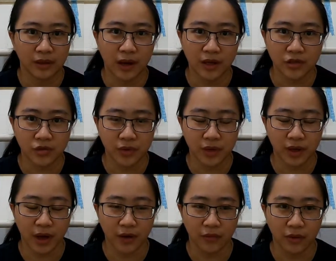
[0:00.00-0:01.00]
Last week,
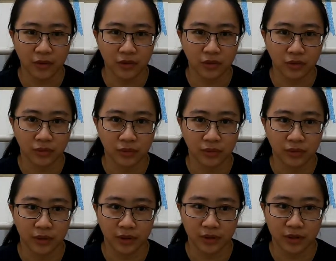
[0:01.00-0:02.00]
I went to
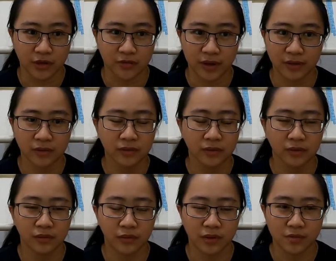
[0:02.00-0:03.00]
an event
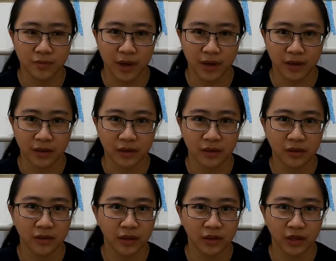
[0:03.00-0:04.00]
with my
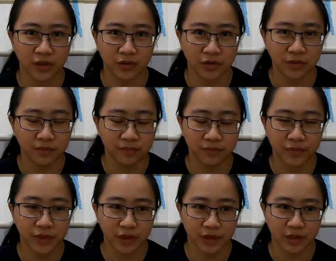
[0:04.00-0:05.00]
knitting group.
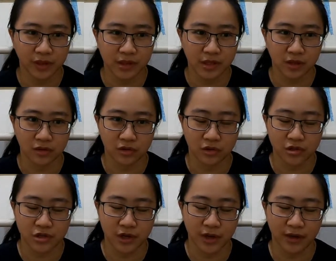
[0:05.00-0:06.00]
It is a
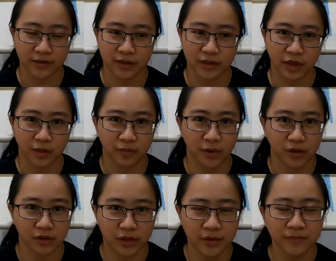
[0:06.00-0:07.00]
crochet and knitting
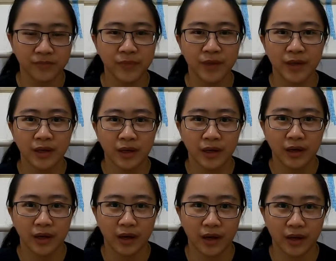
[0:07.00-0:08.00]
party.
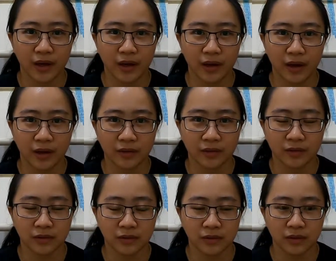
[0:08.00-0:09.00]

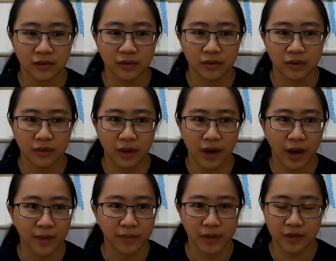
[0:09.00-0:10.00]
And
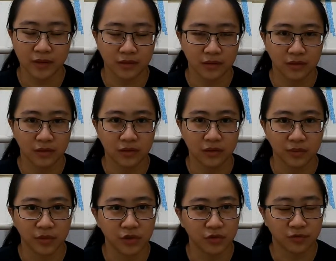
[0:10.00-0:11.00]
I met
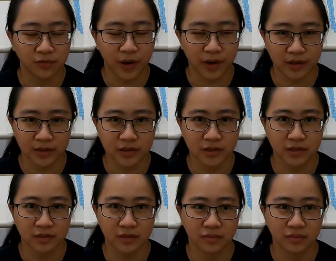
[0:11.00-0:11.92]
some new friends,